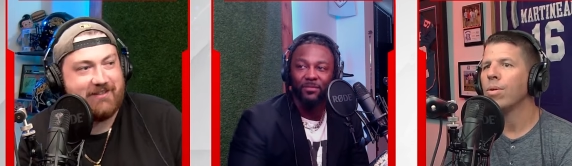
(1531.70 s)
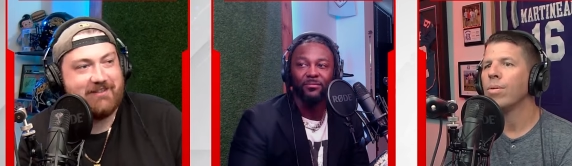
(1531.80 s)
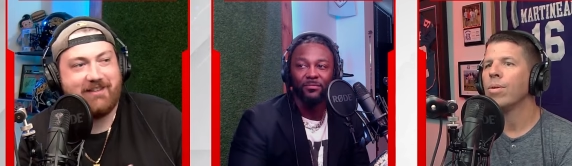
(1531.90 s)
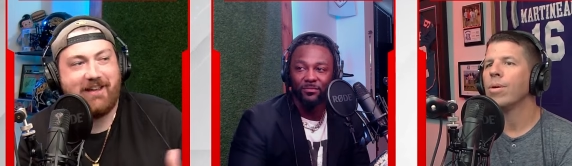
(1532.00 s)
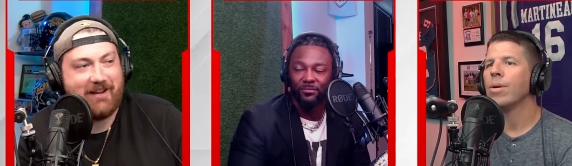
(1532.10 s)
Speaker 1: yeah.
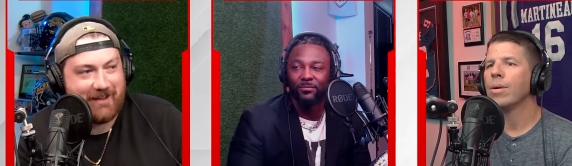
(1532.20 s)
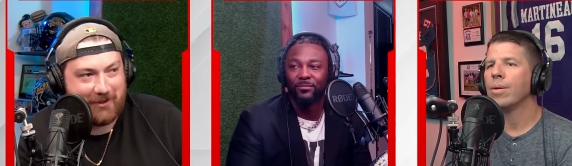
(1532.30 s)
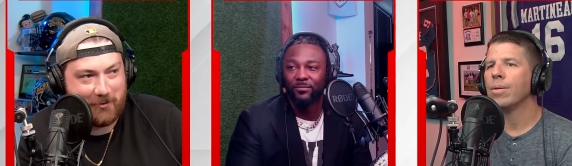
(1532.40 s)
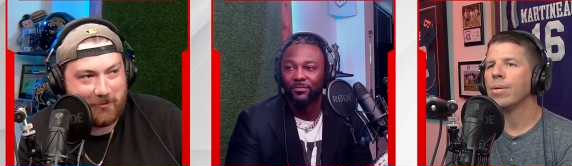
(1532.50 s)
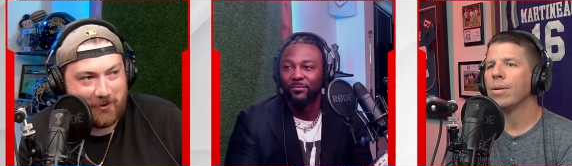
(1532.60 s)
kind of
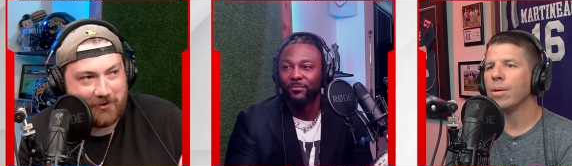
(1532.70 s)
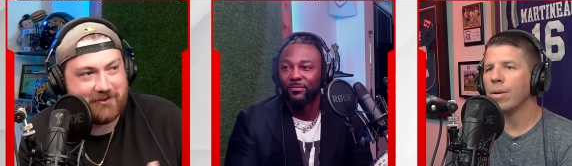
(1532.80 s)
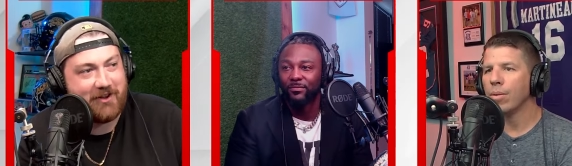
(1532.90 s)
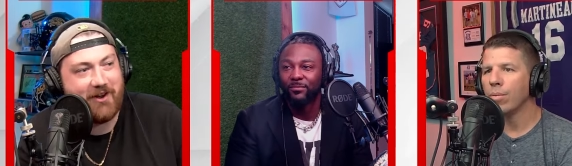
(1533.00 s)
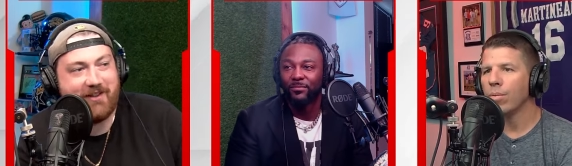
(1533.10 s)
got the world
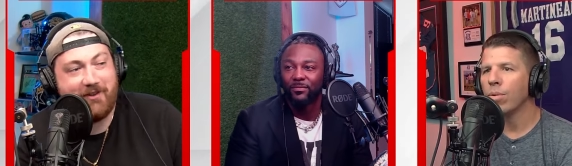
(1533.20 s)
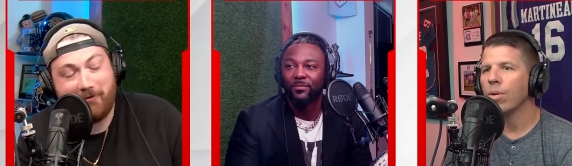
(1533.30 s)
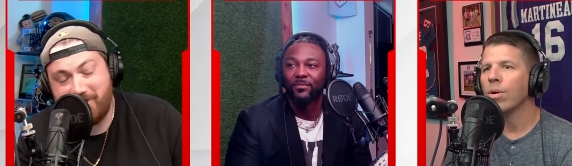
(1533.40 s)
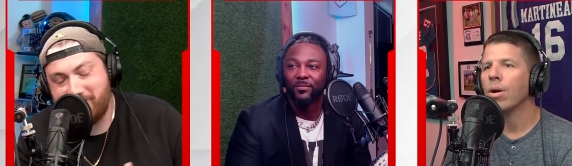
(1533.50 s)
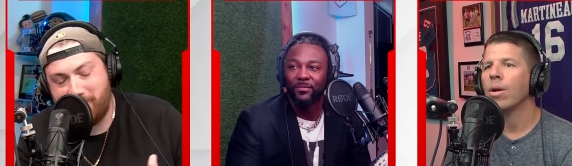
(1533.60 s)
talking, the
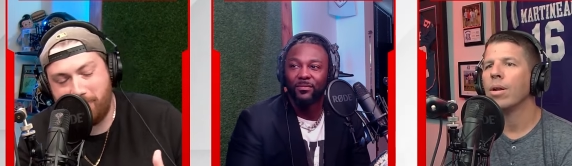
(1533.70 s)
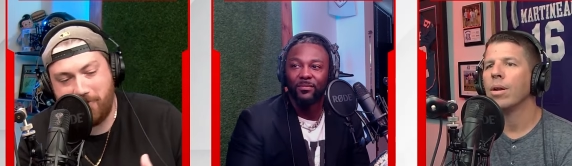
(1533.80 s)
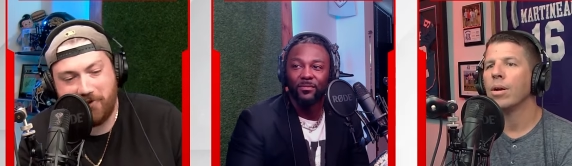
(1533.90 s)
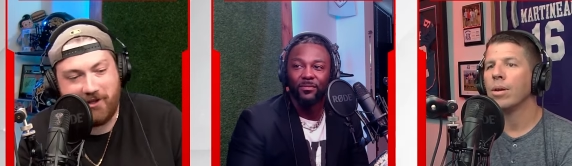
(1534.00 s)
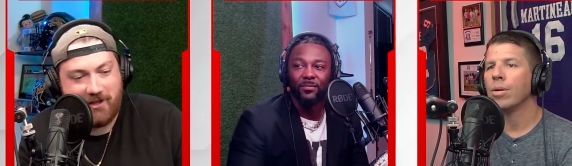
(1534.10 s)
wrestling
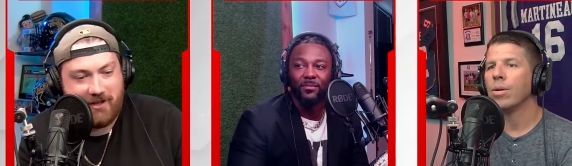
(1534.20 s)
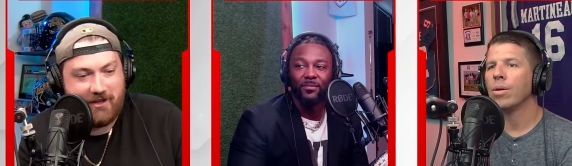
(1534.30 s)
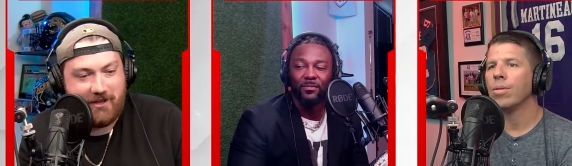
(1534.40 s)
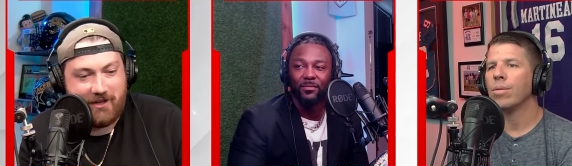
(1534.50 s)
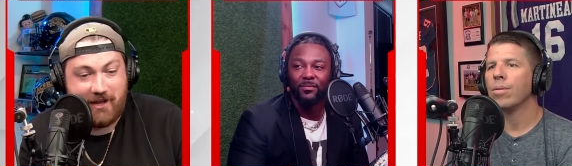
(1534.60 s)
world,
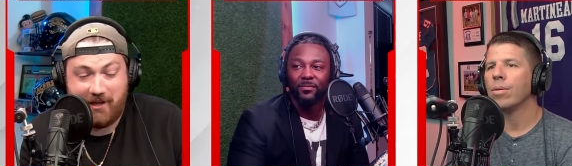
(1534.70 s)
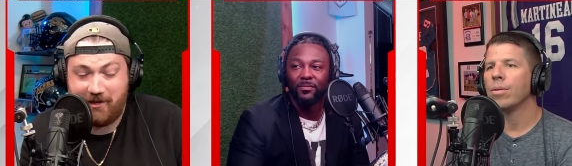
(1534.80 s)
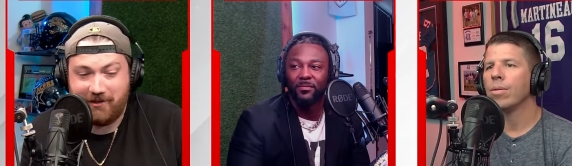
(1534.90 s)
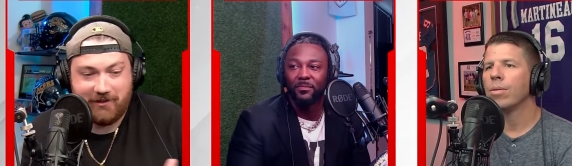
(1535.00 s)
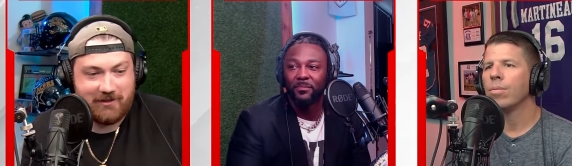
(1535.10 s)

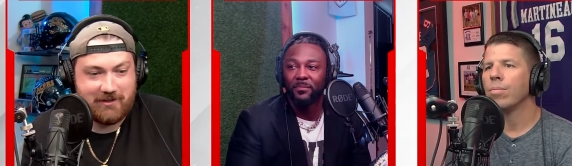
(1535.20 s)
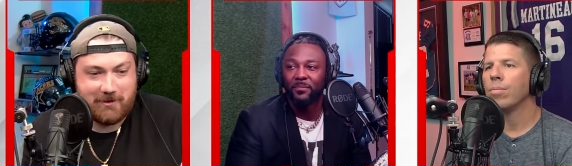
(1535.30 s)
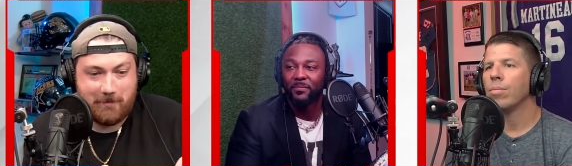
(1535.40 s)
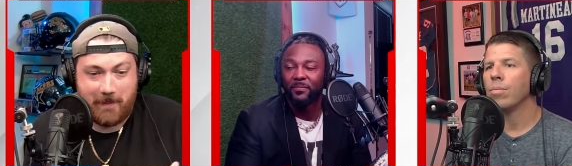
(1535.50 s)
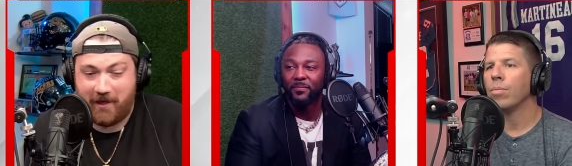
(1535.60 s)
and
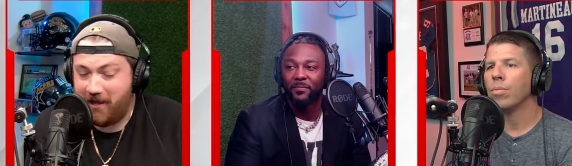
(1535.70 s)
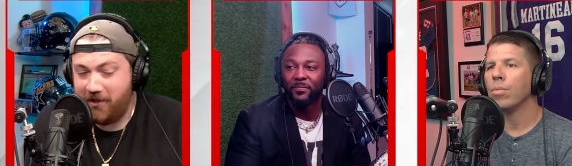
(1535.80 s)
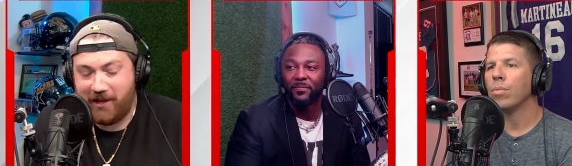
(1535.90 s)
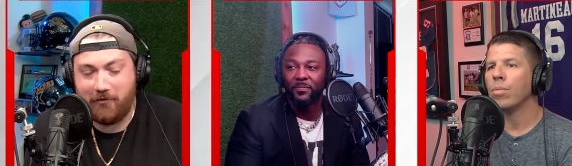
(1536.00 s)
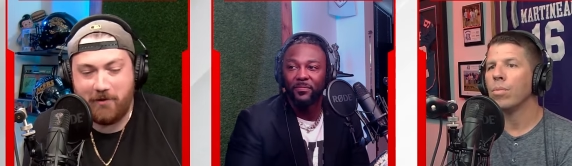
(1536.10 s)
I, I
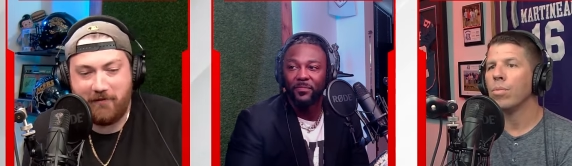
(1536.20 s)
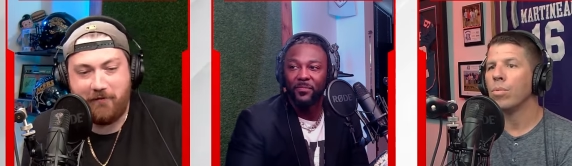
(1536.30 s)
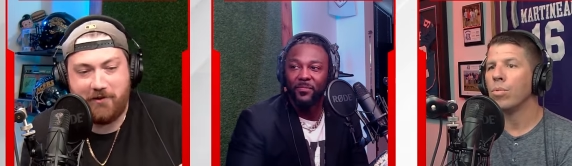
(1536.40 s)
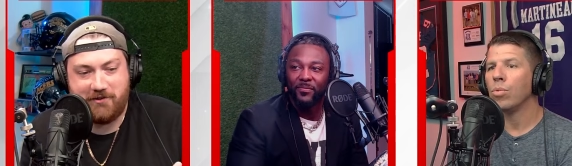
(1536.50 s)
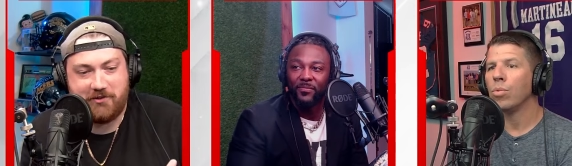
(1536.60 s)
think everybody
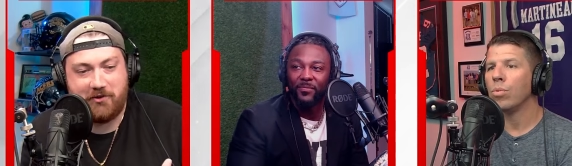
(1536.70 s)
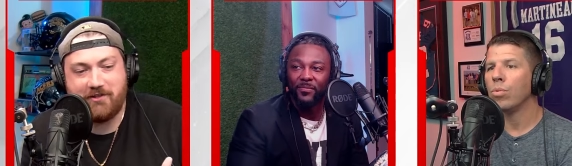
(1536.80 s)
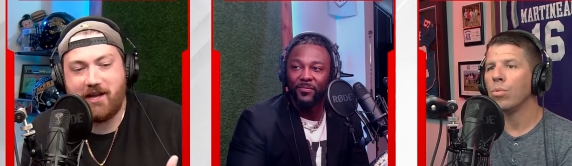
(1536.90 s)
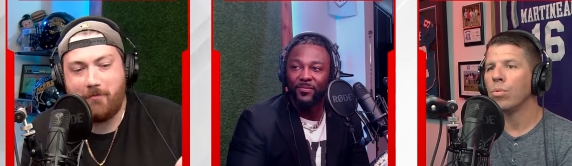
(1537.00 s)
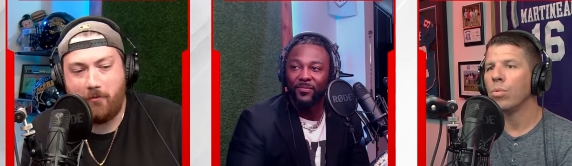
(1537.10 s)
feels a certain
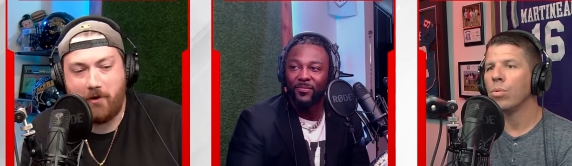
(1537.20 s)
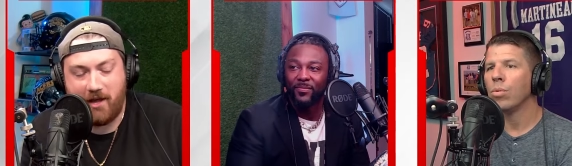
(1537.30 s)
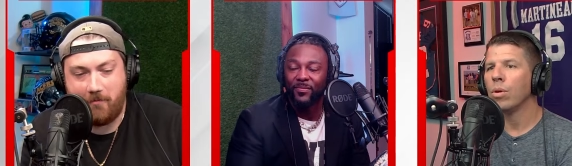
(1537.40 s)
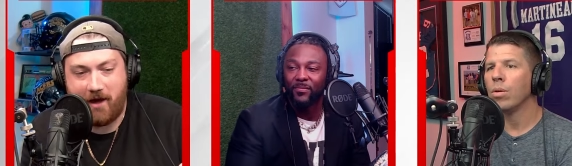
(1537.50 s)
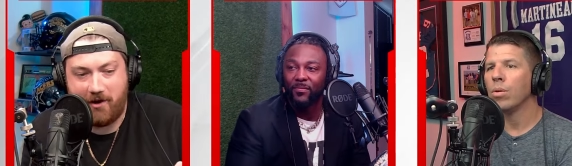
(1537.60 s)
type of way
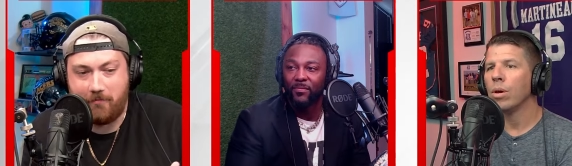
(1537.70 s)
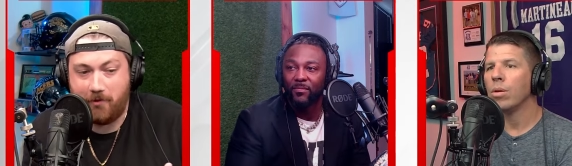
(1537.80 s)
about it.